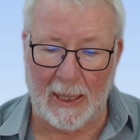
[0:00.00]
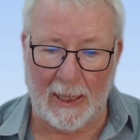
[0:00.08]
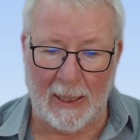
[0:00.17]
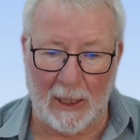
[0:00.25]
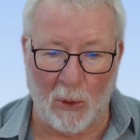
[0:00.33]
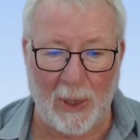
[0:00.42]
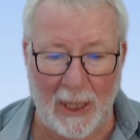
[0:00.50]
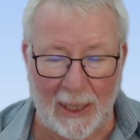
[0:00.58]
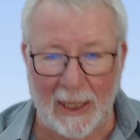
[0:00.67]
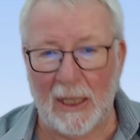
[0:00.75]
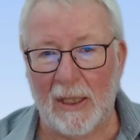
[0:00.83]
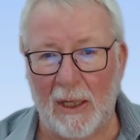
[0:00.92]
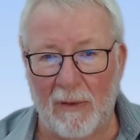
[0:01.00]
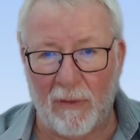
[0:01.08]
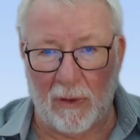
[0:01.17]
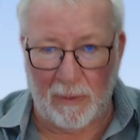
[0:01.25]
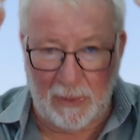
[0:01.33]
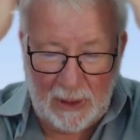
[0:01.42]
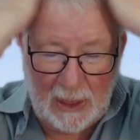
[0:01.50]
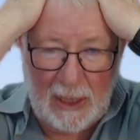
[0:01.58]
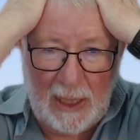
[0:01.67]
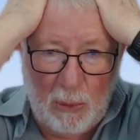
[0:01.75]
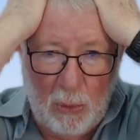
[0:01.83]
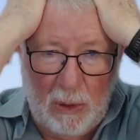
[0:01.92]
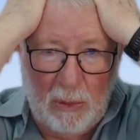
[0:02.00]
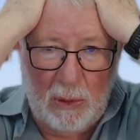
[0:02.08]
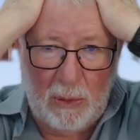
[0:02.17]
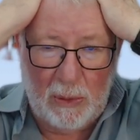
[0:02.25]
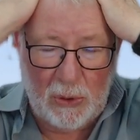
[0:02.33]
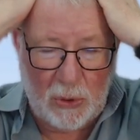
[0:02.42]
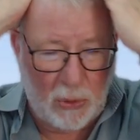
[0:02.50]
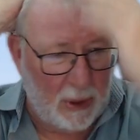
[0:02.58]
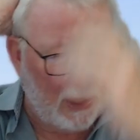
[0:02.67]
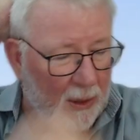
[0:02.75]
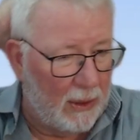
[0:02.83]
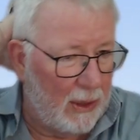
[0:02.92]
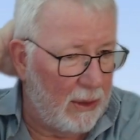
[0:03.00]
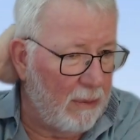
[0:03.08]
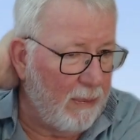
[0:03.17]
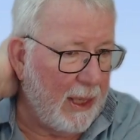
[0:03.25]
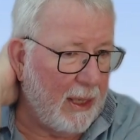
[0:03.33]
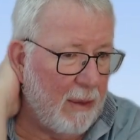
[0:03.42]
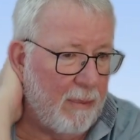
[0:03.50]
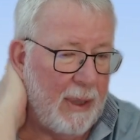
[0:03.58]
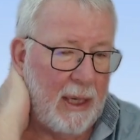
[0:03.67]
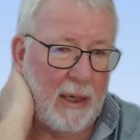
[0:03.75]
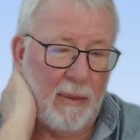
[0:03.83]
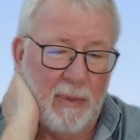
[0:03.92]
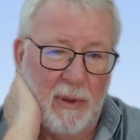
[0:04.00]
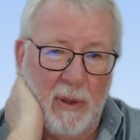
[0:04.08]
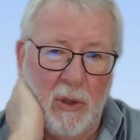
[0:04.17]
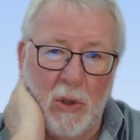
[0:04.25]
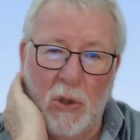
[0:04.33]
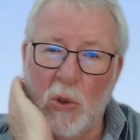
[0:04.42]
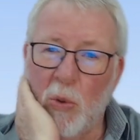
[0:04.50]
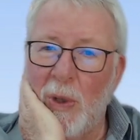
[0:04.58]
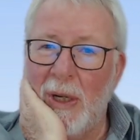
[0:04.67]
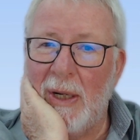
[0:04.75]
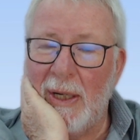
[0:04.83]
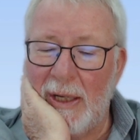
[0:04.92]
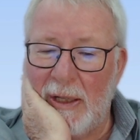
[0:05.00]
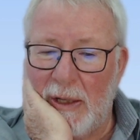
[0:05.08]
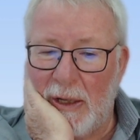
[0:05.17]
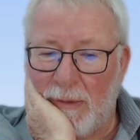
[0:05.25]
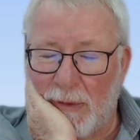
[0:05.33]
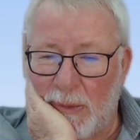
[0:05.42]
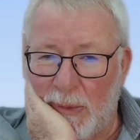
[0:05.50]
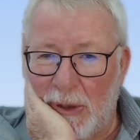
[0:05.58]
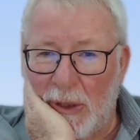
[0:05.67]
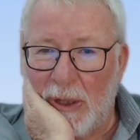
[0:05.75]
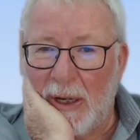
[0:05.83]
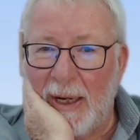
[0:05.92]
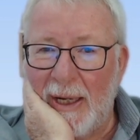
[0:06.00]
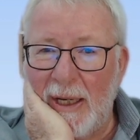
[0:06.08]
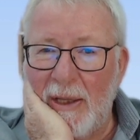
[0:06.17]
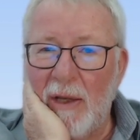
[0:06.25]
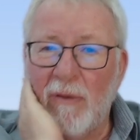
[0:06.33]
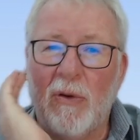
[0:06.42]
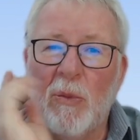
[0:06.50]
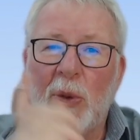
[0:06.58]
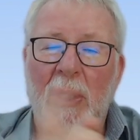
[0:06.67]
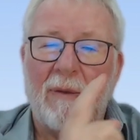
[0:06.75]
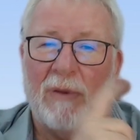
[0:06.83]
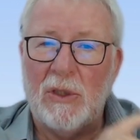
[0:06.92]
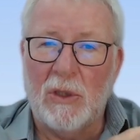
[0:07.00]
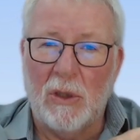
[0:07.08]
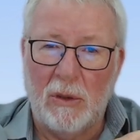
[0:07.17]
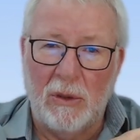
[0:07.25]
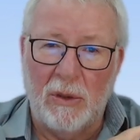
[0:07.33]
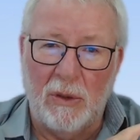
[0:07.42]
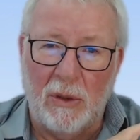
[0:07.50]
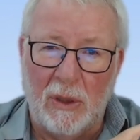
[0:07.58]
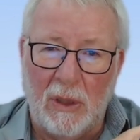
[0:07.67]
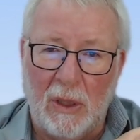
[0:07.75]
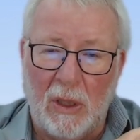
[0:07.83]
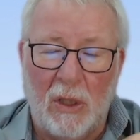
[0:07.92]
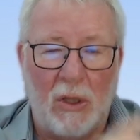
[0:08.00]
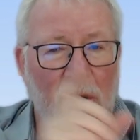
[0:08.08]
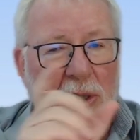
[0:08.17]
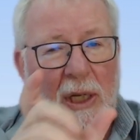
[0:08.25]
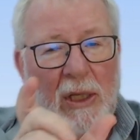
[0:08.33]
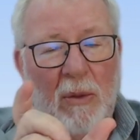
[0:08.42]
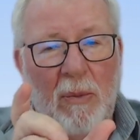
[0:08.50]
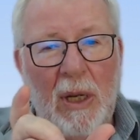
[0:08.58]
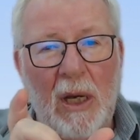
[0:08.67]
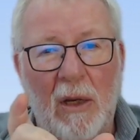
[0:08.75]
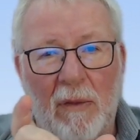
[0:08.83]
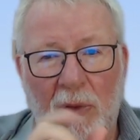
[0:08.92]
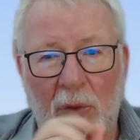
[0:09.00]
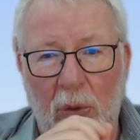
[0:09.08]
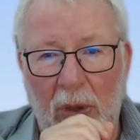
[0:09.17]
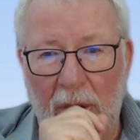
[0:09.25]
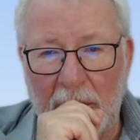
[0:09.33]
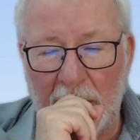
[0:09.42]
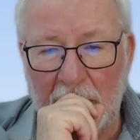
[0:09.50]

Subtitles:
Now, where do I get that from? You're going like, whoa, Sean, hang on, back up. Where do I get that from? I get that from what I've just told you. You take the meaning of the word.